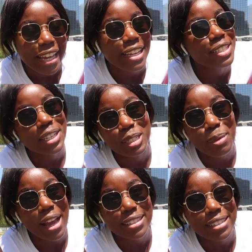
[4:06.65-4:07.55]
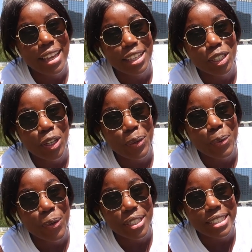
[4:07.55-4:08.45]
It took us back to like, you know,
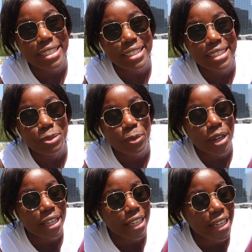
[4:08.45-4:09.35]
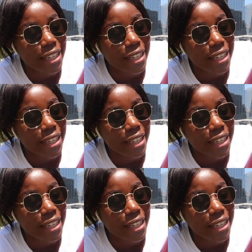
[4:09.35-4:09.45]
quarantine season one.